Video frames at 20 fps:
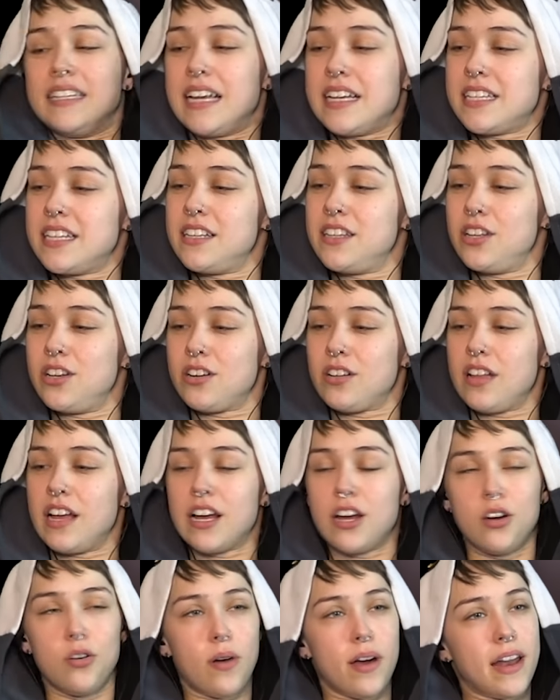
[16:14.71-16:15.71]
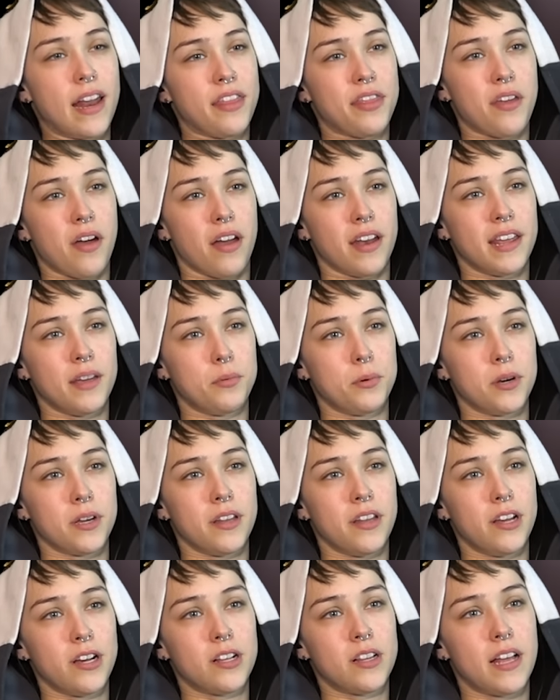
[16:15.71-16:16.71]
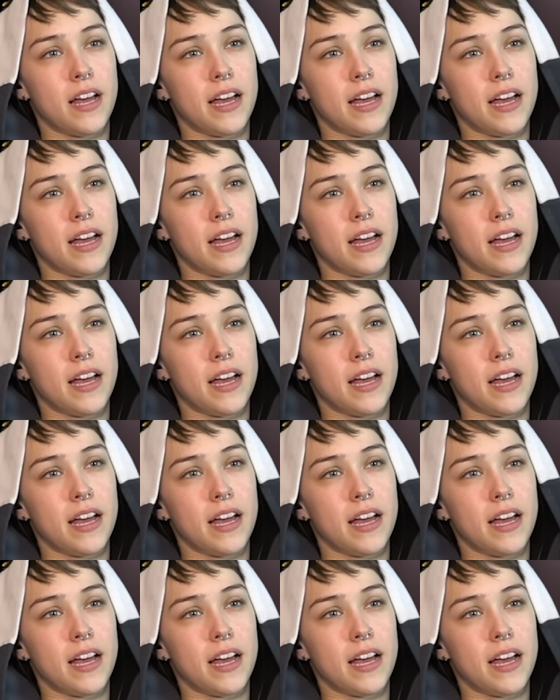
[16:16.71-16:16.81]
doesn't look like what I thought he would look